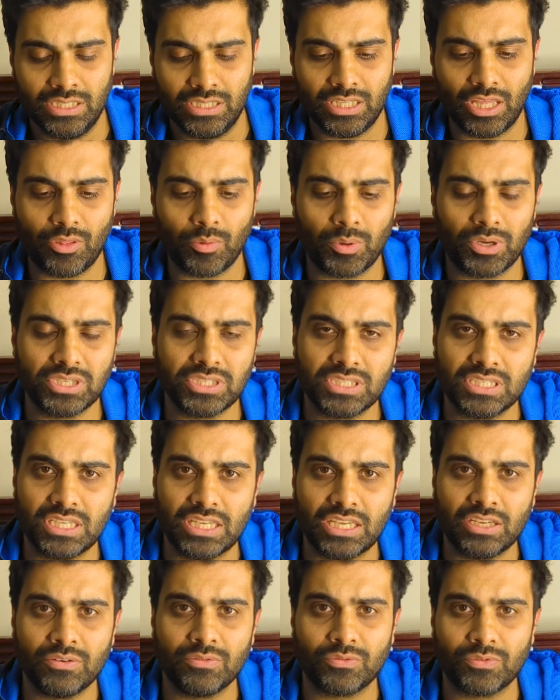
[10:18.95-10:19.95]
The other one is
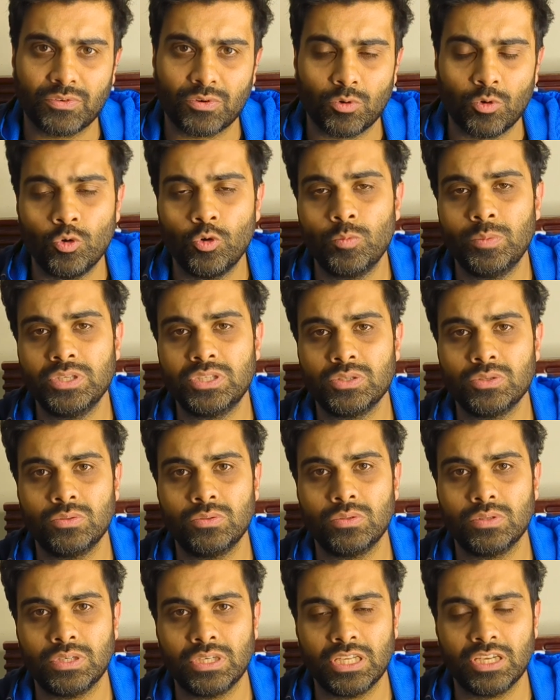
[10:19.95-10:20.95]
the
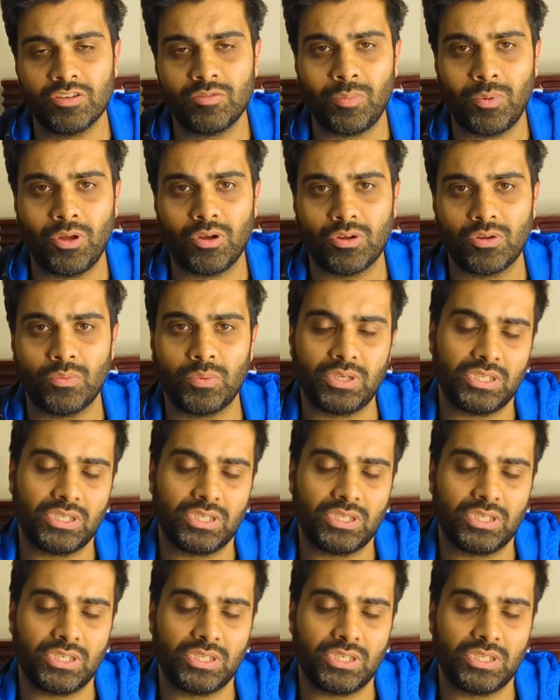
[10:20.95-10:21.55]
infraorbital nerve block,